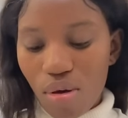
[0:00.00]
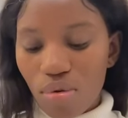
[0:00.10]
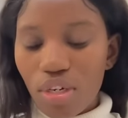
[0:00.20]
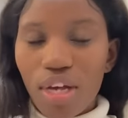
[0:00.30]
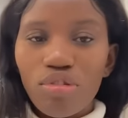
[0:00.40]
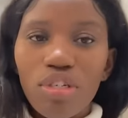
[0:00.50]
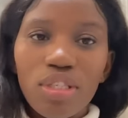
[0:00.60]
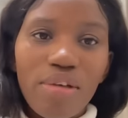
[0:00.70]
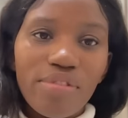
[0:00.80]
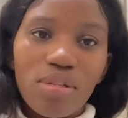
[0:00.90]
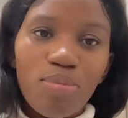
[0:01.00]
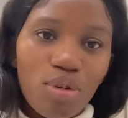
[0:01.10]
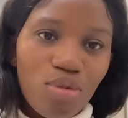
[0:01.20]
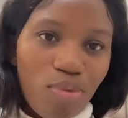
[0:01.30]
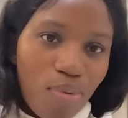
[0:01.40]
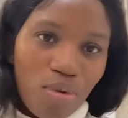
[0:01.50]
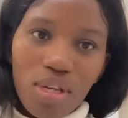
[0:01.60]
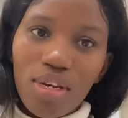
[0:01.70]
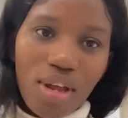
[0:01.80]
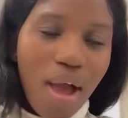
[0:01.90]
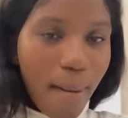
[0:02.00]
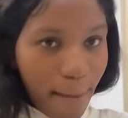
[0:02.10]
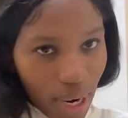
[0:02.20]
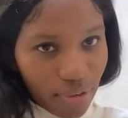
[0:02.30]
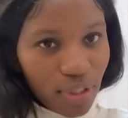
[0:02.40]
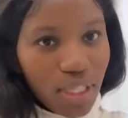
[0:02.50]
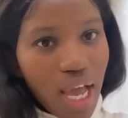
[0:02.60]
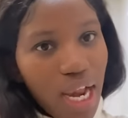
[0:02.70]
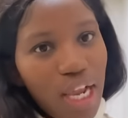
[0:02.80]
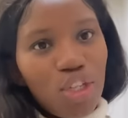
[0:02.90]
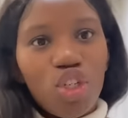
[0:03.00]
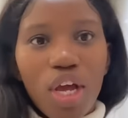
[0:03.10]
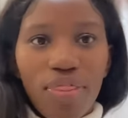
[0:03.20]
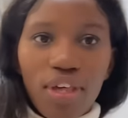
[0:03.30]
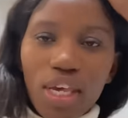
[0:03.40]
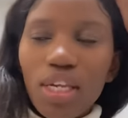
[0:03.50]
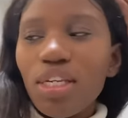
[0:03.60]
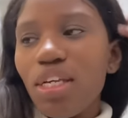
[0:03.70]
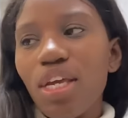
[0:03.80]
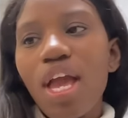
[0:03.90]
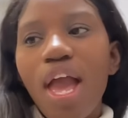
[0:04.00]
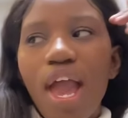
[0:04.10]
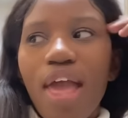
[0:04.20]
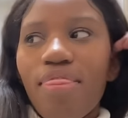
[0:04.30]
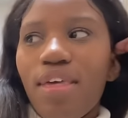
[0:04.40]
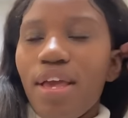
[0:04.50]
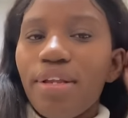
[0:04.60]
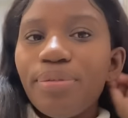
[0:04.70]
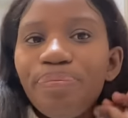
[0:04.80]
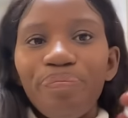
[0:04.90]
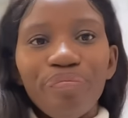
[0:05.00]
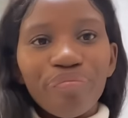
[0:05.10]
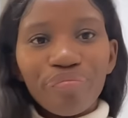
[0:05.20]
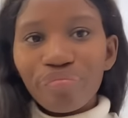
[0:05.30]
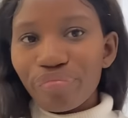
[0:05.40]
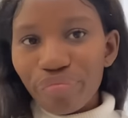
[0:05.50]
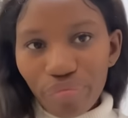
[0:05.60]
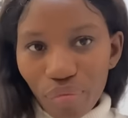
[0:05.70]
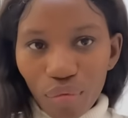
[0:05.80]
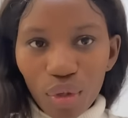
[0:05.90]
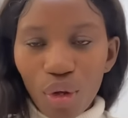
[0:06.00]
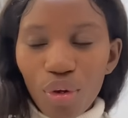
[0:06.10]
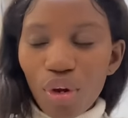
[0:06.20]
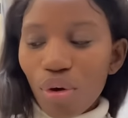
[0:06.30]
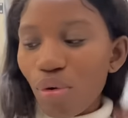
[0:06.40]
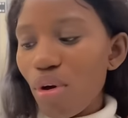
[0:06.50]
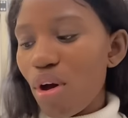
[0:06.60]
which actually saves us because we both eat breakfast and lunch at the kindy and then you know